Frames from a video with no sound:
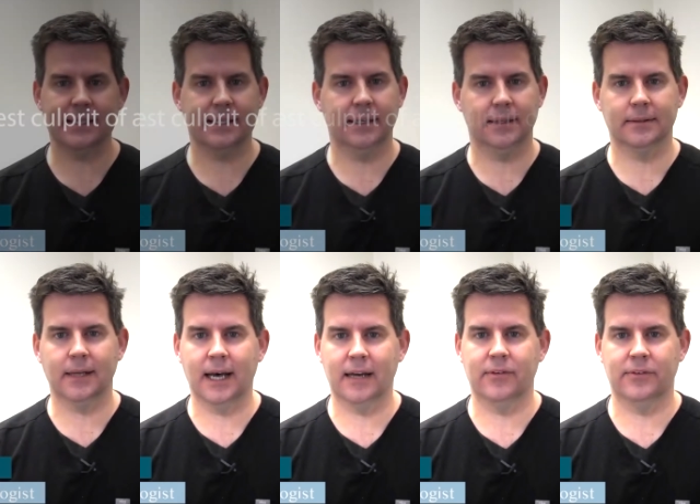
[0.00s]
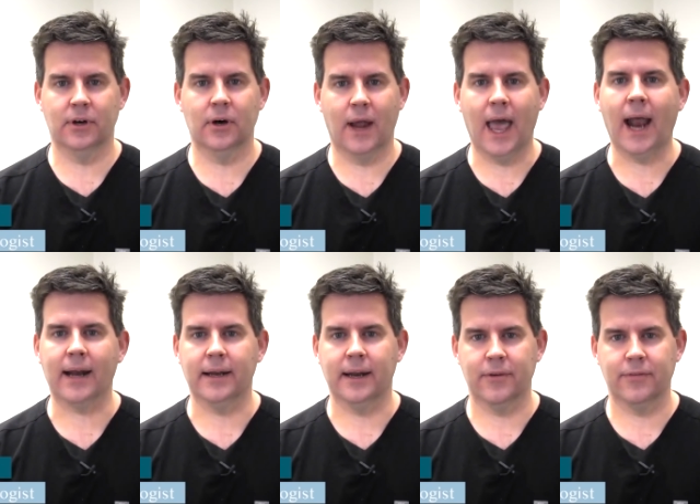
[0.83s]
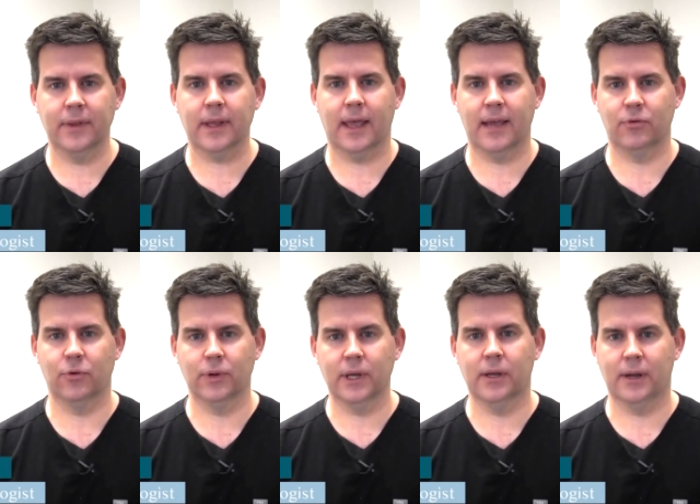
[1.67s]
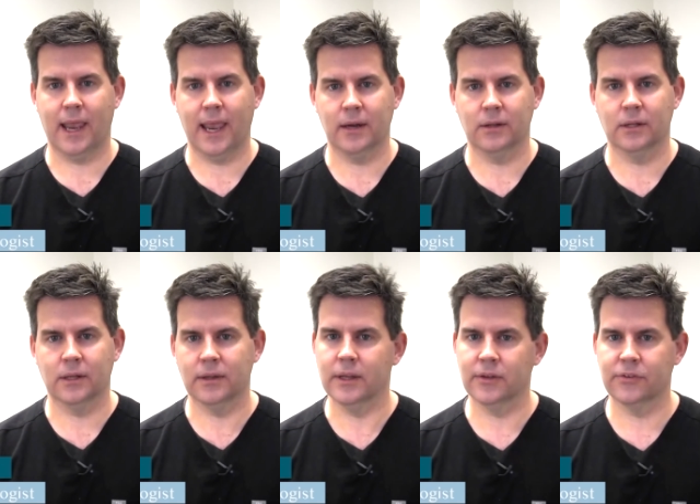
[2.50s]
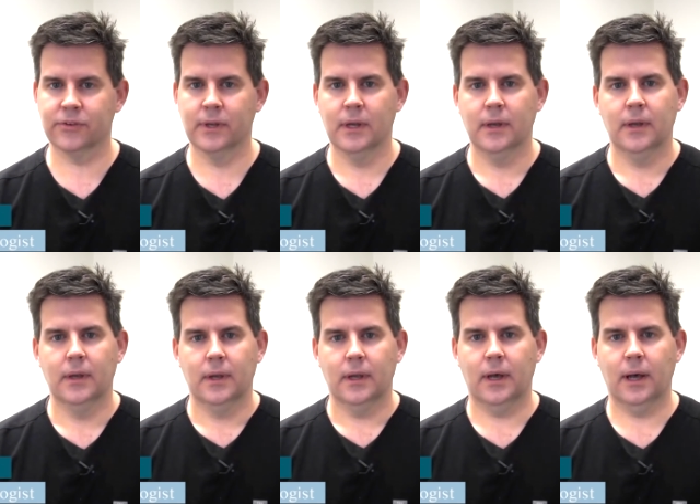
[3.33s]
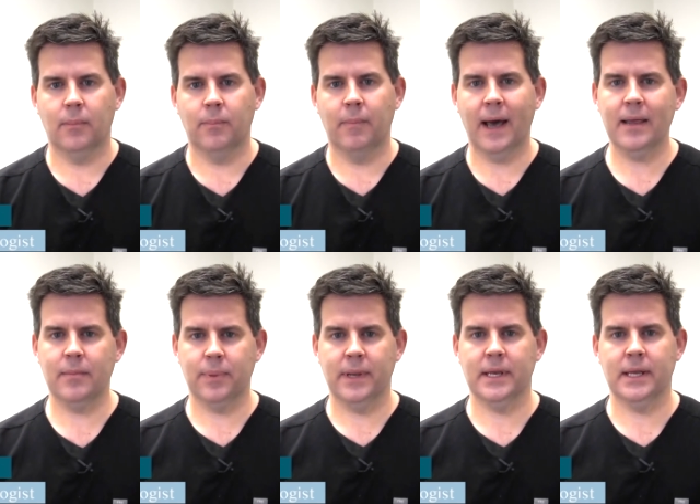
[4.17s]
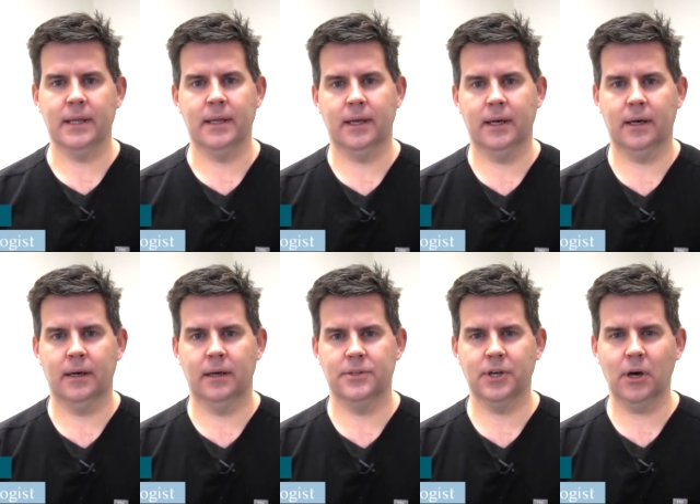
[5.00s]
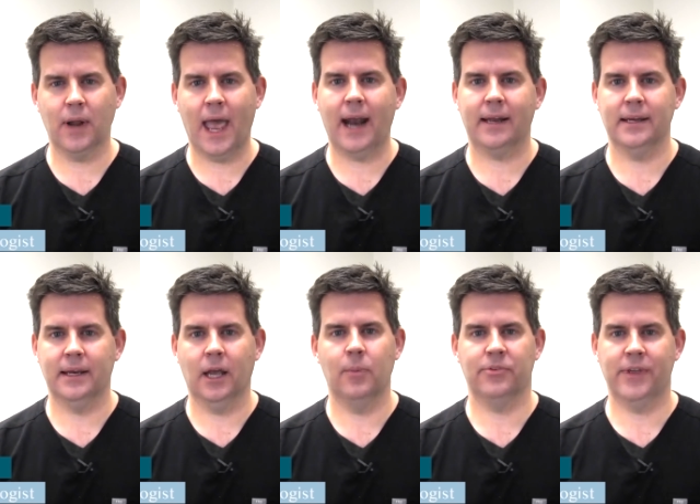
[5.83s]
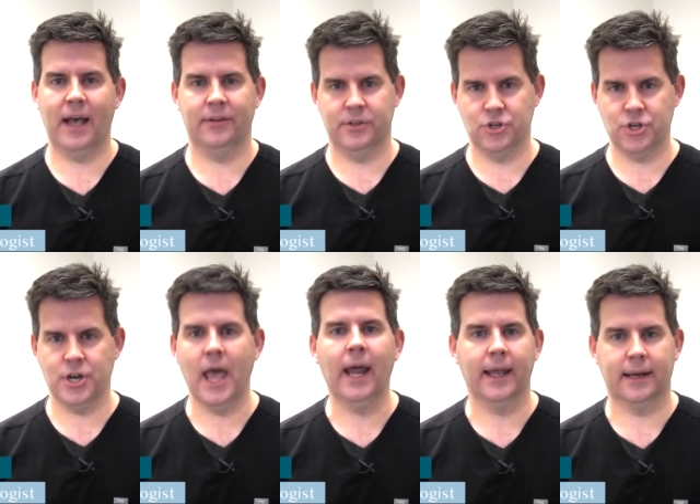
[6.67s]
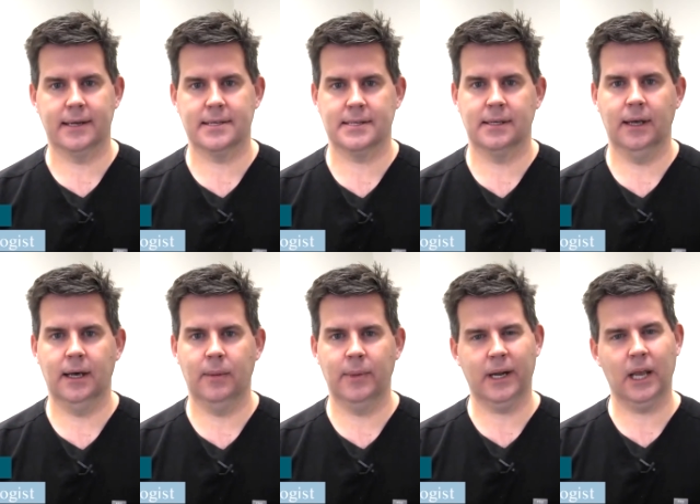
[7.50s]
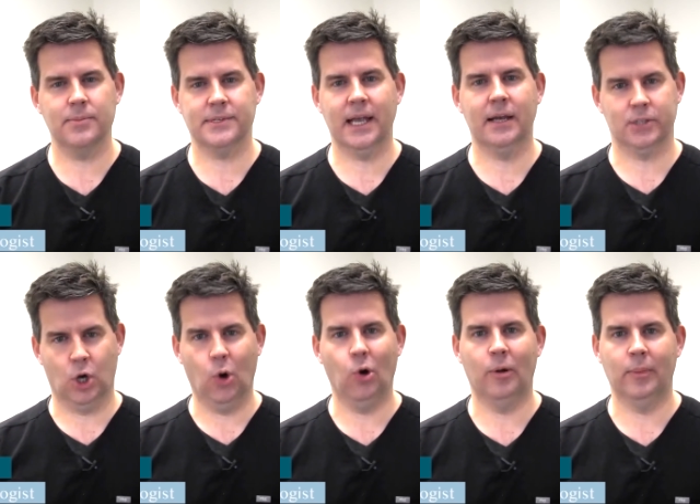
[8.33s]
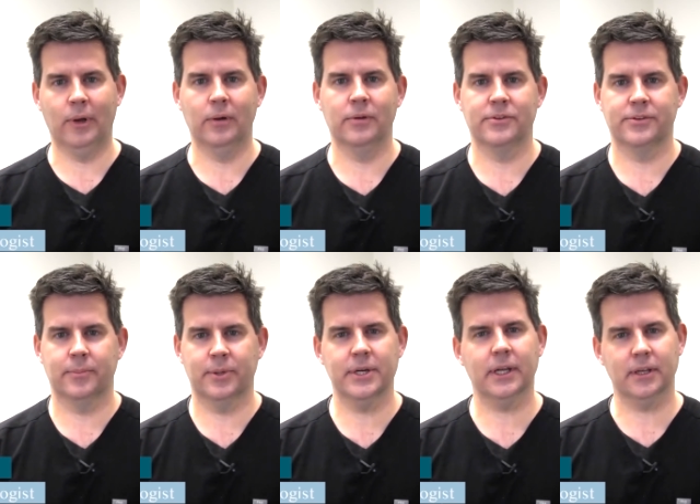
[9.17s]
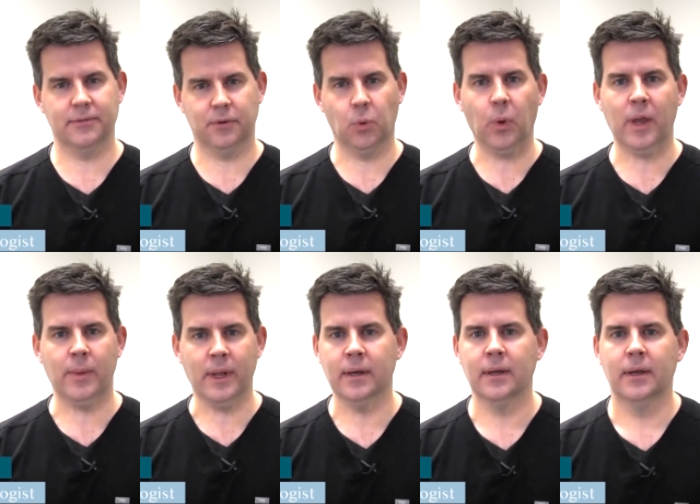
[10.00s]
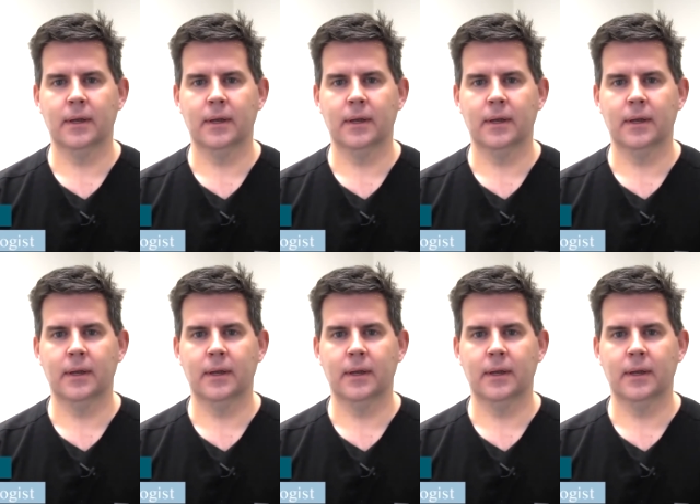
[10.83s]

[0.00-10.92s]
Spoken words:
see a lot of adult acne, and I feel like I have a really good handle on this. My opinion, adult acne comes down to genetics, and it comes down to hormones, particularly for women.